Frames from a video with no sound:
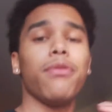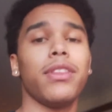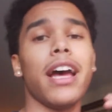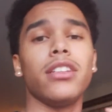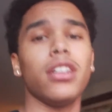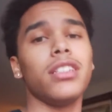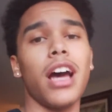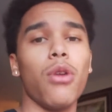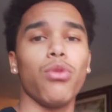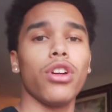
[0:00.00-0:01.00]
If that does
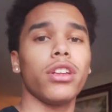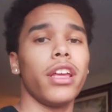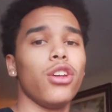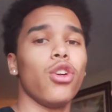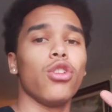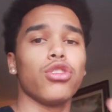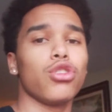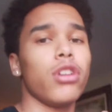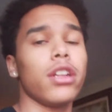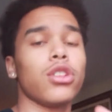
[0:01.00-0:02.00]
not work, then you can also
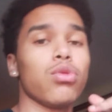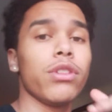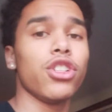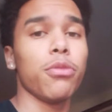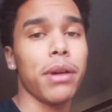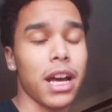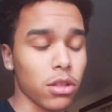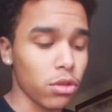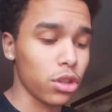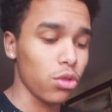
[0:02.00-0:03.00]
try to switch your
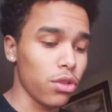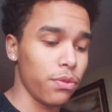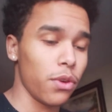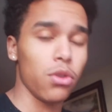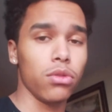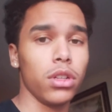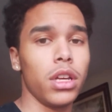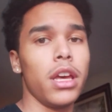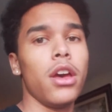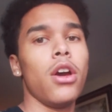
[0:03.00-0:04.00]
password through the phone.
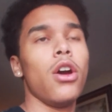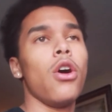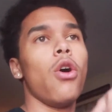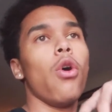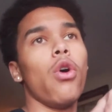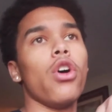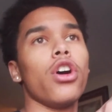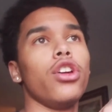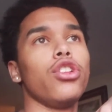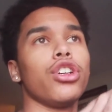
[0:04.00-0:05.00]

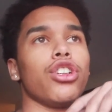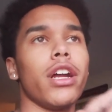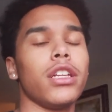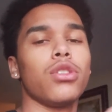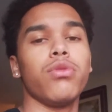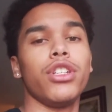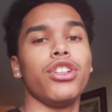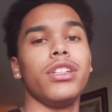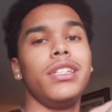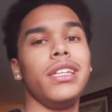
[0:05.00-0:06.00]
Or you could try to
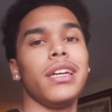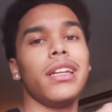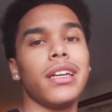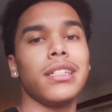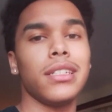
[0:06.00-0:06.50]
switch your DNS